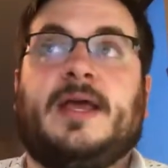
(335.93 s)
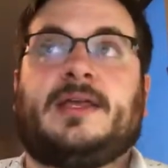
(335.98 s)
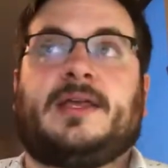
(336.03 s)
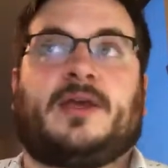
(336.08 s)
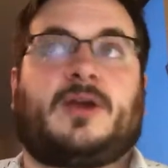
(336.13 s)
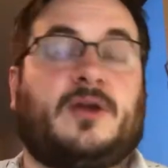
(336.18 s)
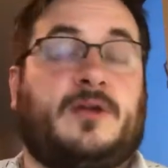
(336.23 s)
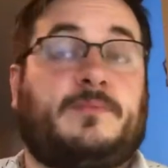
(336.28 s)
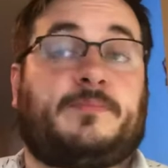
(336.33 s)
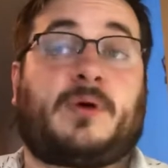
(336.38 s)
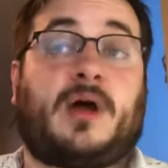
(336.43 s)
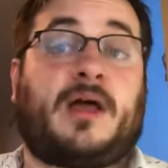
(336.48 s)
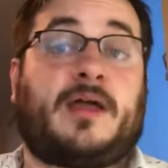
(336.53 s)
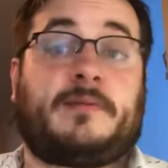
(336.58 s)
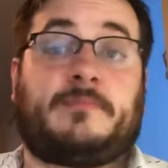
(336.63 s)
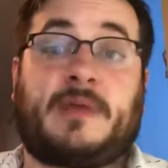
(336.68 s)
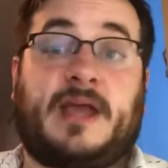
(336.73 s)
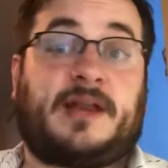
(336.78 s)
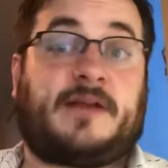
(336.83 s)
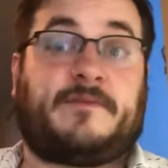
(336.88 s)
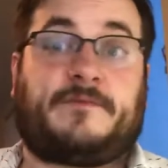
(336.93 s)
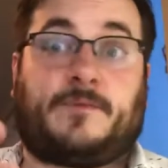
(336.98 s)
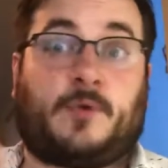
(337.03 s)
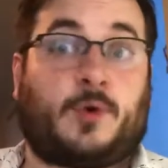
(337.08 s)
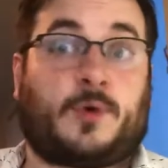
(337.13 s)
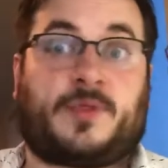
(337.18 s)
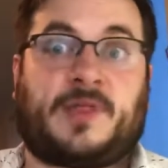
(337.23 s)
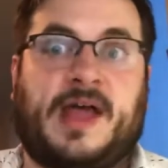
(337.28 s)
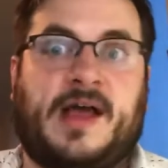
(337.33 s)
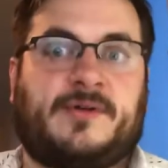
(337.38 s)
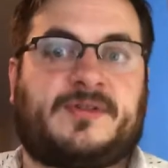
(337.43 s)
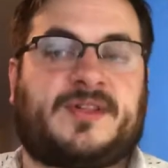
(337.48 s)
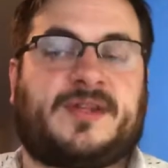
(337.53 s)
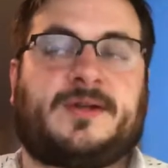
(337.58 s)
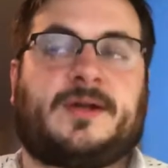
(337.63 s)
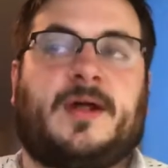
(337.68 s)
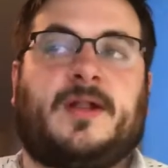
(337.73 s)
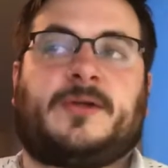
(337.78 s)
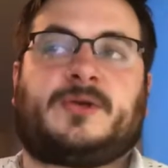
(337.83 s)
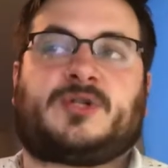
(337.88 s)
You could have probably made a
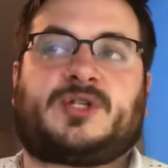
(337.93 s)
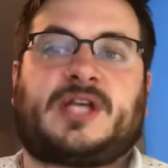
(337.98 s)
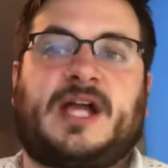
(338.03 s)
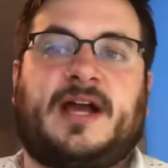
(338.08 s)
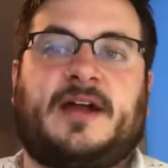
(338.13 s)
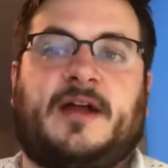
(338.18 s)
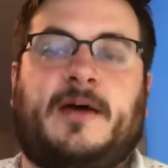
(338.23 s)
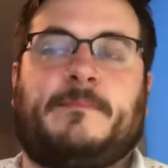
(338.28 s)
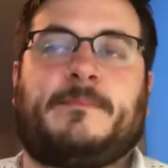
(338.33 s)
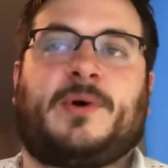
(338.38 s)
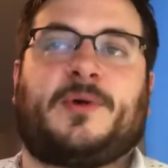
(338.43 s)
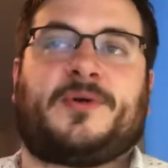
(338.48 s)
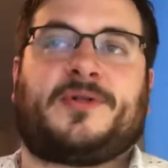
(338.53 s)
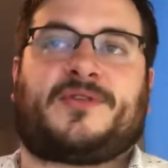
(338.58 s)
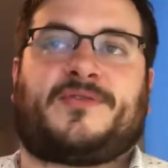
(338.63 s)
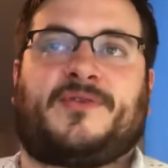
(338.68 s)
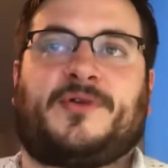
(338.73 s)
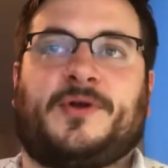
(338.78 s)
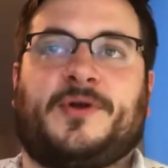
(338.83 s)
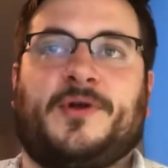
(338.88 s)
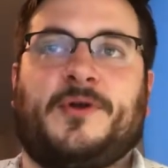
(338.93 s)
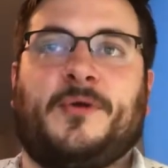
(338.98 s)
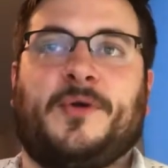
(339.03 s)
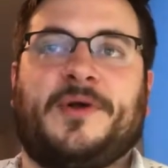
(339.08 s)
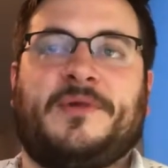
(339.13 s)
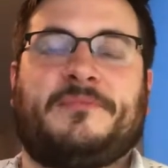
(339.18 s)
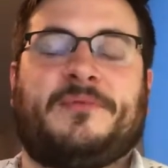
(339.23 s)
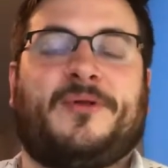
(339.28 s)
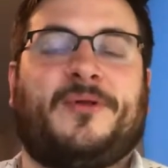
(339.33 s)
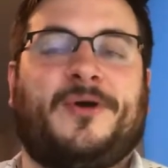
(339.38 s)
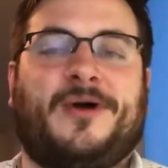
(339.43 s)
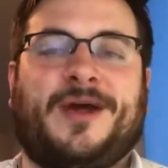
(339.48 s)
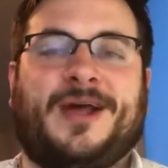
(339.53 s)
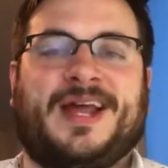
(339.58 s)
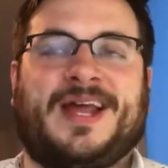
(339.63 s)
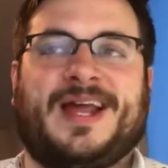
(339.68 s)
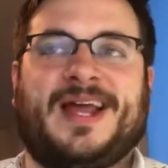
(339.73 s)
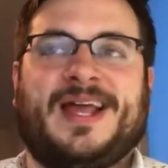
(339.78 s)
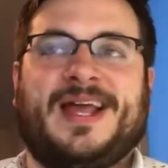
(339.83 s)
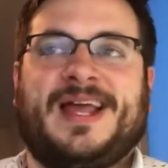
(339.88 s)
$4,000 sign-on bonus for a new
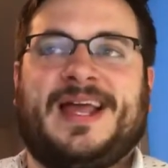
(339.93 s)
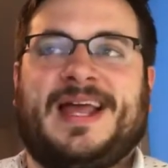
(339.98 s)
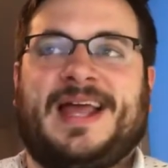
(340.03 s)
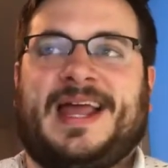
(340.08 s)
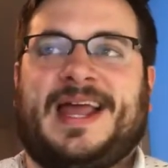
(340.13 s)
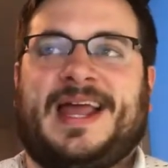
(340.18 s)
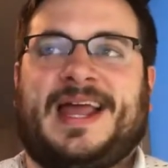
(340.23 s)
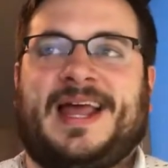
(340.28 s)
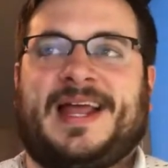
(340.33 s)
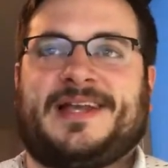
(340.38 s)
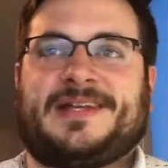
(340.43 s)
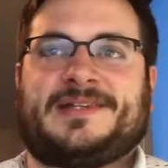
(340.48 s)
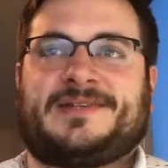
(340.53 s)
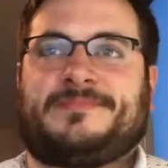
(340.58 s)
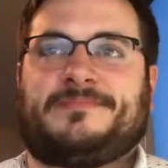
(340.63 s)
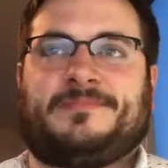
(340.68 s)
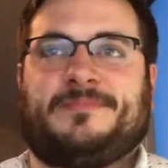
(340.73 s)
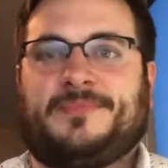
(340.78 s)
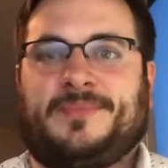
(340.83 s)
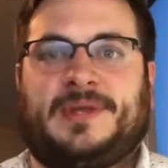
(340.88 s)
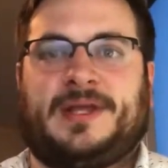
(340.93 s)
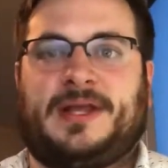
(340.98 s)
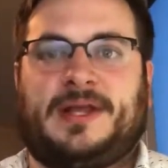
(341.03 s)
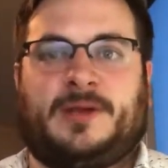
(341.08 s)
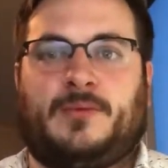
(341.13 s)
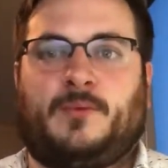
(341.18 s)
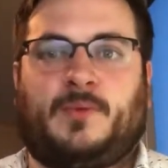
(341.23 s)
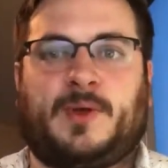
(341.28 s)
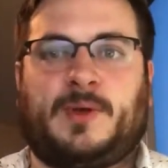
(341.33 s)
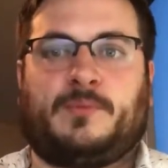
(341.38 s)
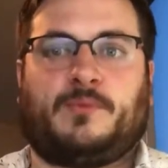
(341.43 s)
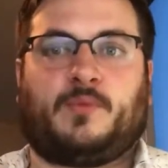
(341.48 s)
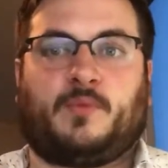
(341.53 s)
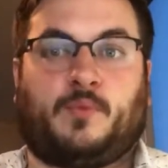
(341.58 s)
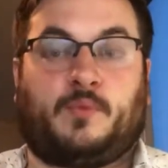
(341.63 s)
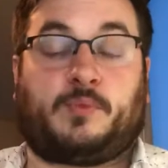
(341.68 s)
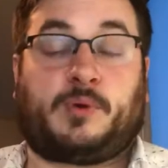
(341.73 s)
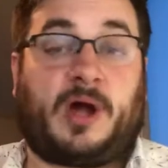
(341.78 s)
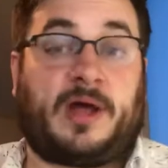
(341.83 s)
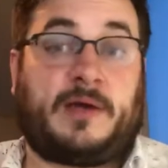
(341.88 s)
employee, and we
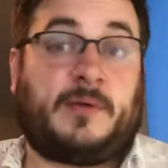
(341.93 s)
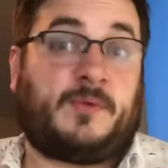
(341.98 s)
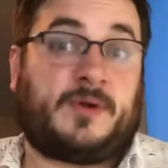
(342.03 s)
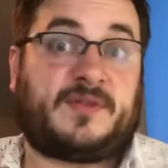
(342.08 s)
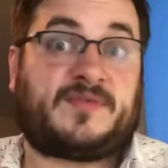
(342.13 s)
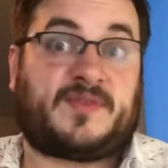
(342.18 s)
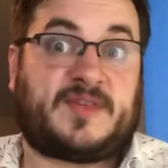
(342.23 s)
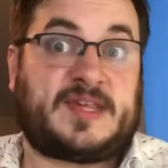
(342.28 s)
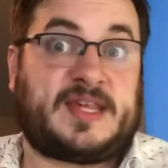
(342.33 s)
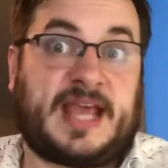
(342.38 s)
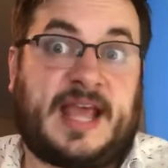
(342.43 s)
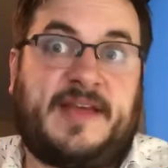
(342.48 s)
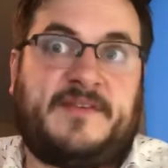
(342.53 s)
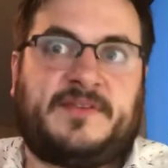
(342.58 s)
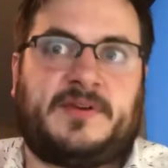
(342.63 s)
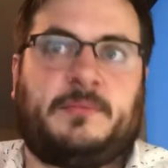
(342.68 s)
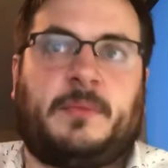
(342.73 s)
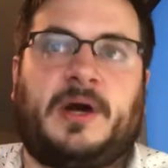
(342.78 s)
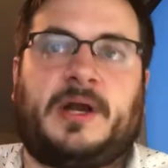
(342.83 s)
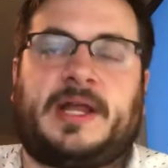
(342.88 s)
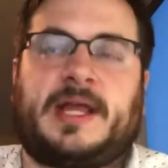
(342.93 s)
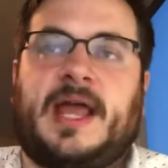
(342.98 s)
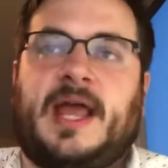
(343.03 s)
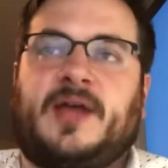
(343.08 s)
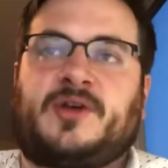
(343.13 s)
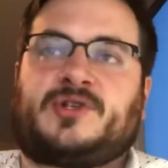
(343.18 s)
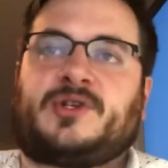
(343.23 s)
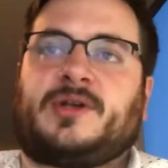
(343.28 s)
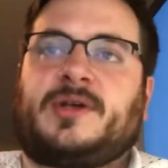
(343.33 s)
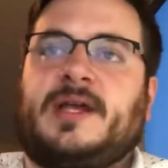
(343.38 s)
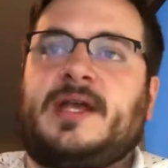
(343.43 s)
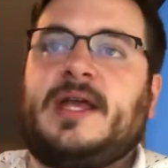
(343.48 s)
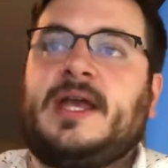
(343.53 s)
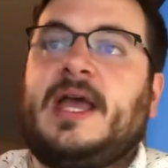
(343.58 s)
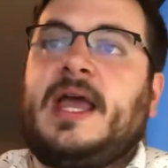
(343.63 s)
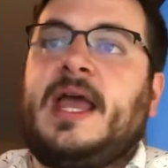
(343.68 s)
probably would have saved money, actually.